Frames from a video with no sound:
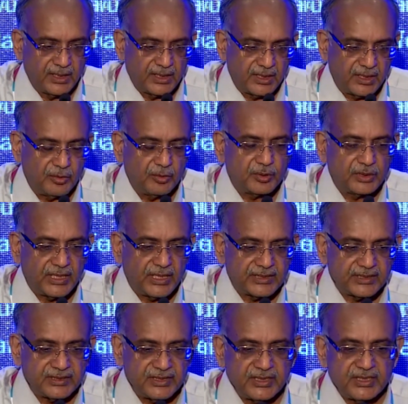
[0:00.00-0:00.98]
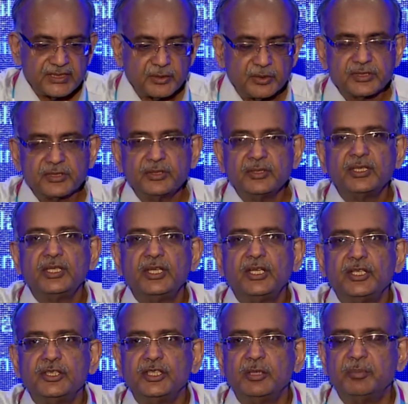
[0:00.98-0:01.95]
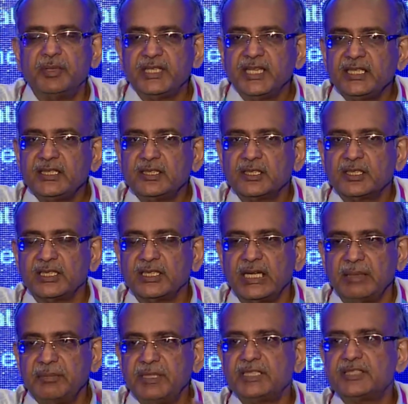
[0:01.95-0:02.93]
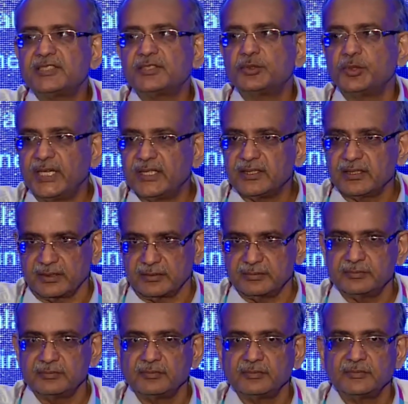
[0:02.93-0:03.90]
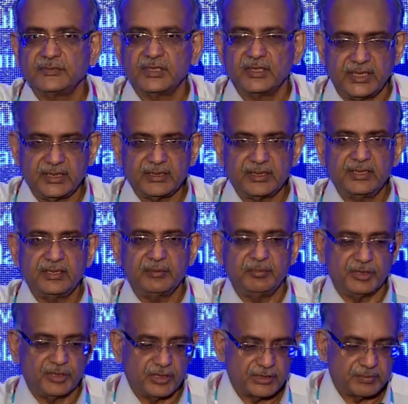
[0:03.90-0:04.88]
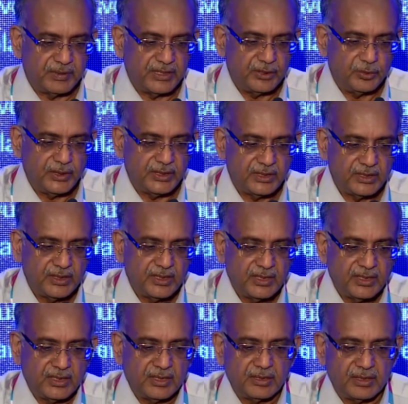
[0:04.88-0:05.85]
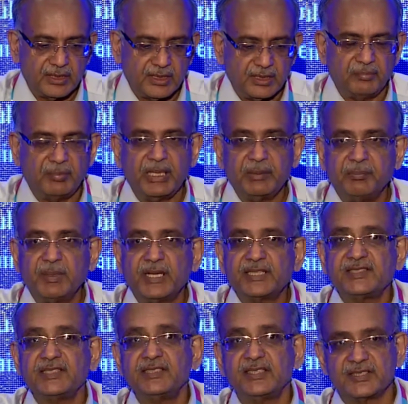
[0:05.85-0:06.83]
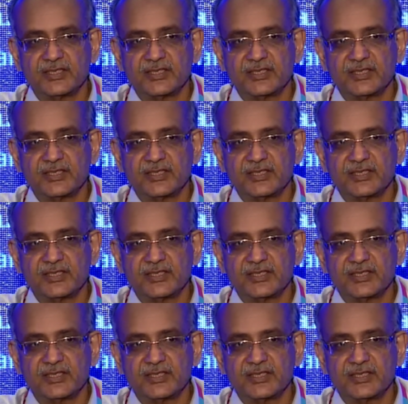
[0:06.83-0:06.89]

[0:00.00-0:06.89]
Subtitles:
Now, the other thing is also you're bringing the gametes together, right? Because by doing bypassing the